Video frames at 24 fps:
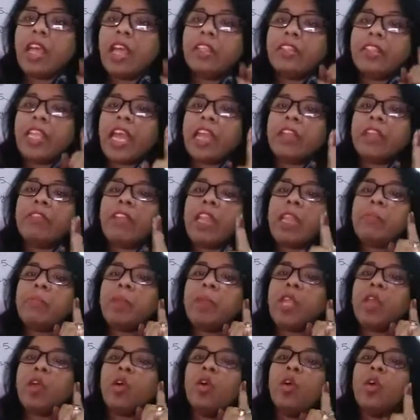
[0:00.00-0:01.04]
There will
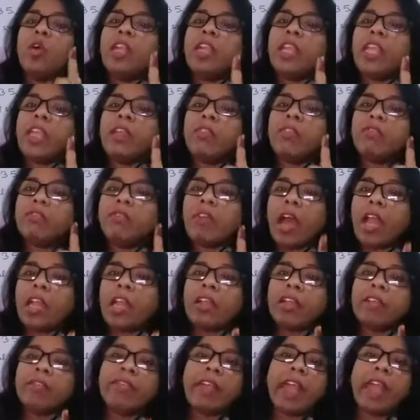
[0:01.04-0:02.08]
be only
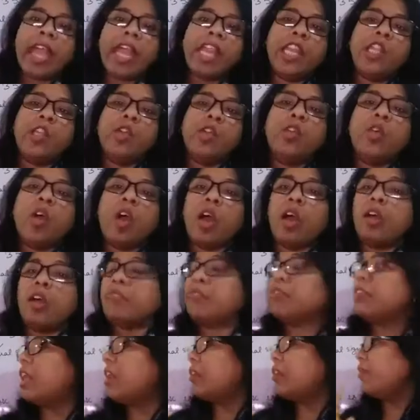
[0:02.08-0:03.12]
one value
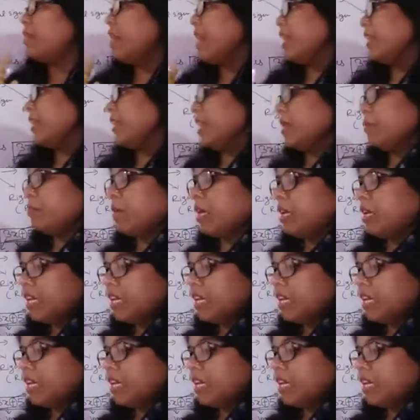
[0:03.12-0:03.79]
of the variable.